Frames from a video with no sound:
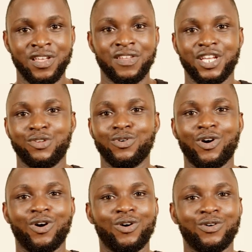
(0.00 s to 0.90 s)
They do
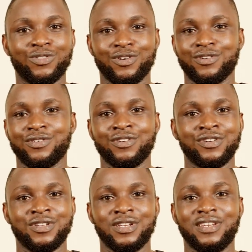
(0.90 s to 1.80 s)
all the
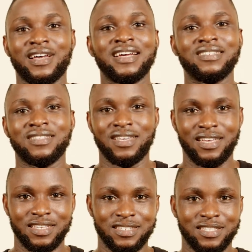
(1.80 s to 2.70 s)
nice
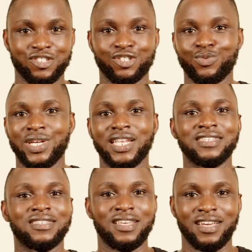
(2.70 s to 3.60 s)
things, the
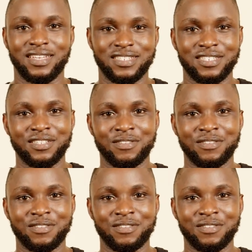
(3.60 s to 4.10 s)
sweetest things